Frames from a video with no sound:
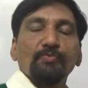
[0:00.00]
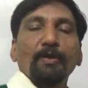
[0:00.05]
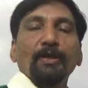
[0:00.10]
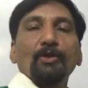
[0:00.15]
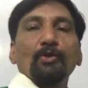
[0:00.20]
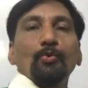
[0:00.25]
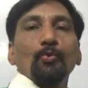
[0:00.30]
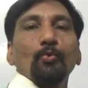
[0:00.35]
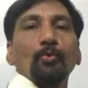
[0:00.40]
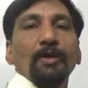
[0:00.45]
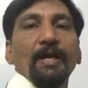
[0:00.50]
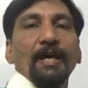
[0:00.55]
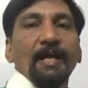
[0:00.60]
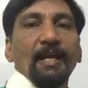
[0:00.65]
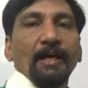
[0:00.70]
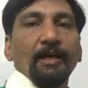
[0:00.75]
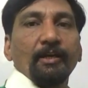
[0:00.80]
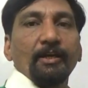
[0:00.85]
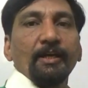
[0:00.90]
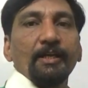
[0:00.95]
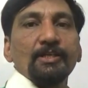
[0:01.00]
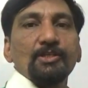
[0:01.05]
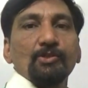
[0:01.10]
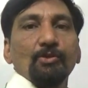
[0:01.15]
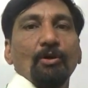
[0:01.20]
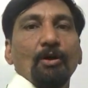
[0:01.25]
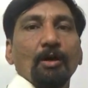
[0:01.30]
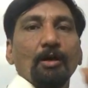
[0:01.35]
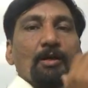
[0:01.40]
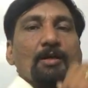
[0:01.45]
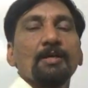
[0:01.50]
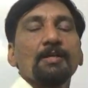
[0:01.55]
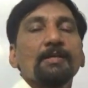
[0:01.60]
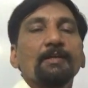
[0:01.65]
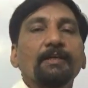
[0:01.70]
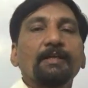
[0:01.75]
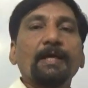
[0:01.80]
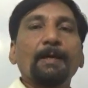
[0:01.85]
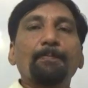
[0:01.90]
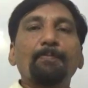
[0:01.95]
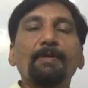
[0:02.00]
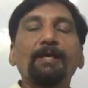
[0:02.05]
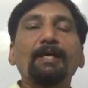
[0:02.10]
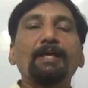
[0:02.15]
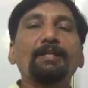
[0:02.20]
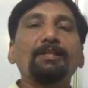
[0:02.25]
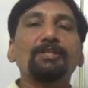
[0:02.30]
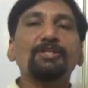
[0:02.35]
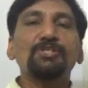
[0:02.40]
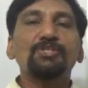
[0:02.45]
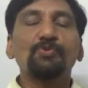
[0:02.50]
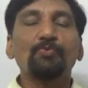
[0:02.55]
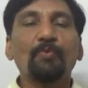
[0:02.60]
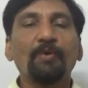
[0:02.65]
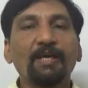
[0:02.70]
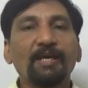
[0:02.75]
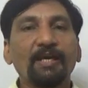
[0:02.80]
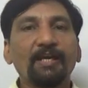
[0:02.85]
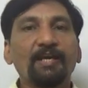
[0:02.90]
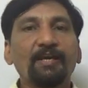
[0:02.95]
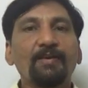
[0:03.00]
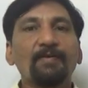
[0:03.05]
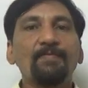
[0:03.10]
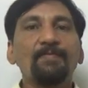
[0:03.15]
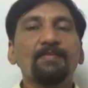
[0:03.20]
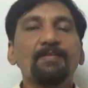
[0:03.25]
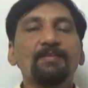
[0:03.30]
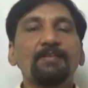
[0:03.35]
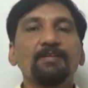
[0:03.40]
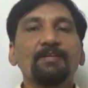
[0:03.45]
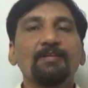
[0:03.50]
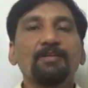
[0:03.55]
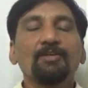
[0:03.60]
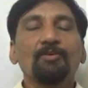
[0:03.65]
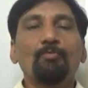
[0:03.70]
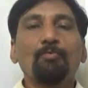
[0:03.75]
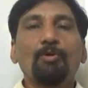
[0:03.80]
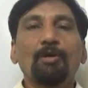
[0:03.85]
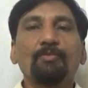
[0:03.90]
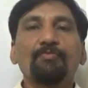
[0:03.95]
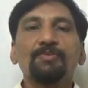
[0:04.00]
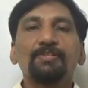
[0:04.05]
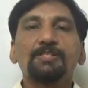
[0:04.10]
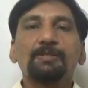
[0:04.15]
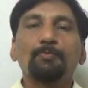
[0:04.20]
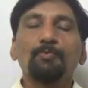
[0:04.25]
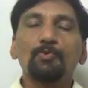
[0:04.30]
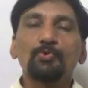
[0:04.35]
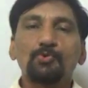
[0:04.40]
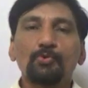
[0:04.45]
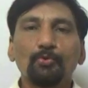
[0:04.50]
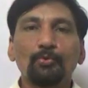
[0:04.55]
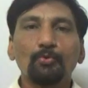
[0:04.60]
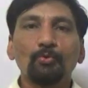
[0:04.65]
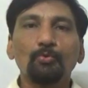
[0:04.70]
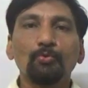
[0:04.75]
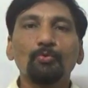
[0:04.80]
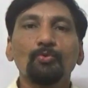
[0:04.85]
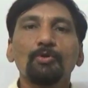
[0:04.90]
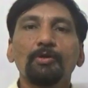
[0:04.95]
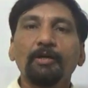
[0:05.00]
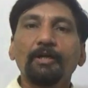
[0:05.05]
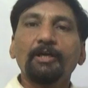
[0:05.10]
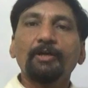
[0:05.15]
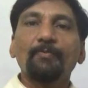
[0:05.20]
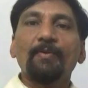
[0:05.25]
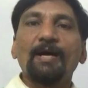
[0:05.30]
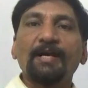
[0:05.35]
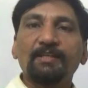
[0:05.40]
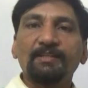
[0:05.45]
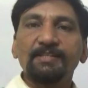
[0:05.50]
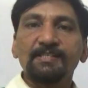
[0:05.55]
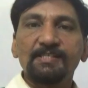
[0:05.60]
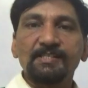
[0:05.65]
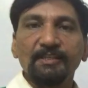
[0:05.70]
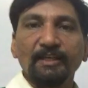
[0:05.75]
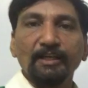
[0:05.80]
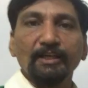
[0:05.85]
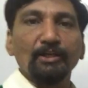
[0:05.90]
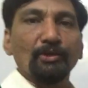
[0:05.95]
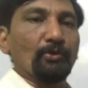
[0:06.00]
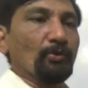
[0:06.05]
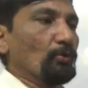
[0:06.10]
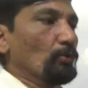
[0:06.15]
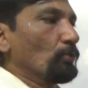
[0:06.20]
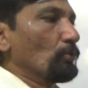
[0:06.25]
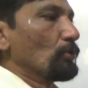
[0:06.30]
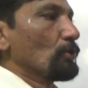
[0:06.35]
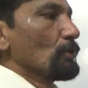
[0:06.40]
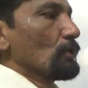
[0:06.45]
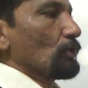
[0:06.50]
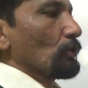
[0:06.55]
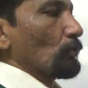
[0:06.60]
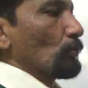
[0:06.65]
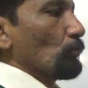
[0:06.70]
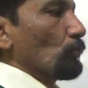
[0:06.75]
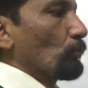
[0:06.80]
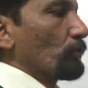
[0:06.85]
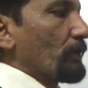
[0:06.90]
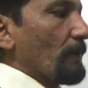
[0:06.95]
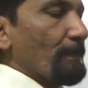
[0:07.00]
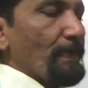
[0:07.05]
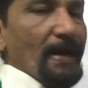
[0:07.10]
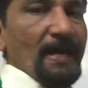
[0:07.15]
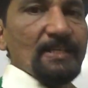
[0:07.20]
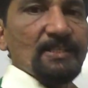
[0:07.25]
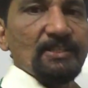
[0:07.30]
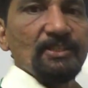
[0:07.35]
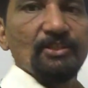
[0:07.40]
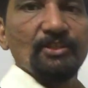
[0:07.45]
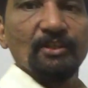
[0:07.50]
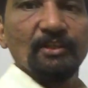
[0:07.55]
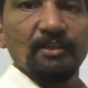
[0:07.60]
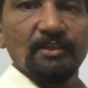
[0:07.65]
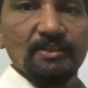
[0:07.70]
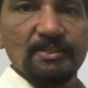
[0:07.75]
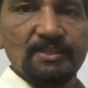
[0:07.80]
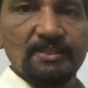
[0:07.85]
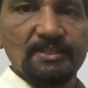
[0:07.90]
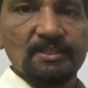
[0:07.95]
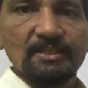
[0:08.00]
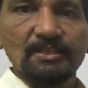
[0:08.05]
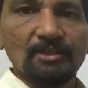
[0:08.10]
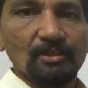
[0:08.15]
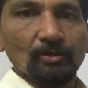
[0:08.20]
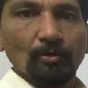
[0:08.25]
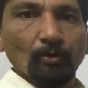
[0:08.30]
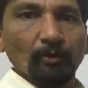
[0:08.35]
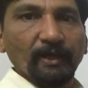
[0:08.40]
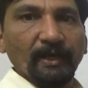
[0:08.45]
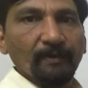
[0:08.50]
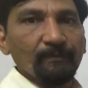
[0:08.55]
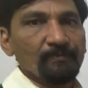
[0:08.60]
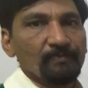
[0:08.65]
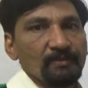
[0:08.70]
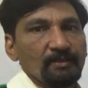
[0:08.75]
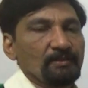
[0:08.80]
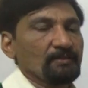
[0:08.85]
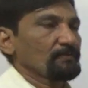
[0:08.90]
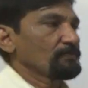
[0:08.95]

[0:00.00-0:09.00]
when two dielectrics are kept in this way, what we supposed to do? Divide this into two capacitors. Okay,